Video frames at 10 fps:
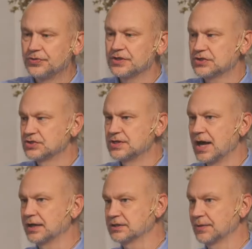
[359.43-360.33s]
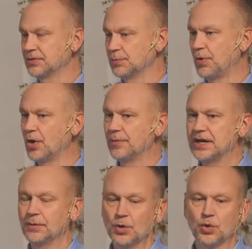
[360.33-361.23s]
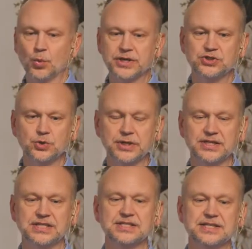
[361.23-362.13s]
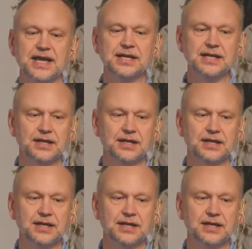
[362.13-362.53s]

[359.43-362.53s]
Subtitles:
this is not something Paul made up. What he's doing is he's taking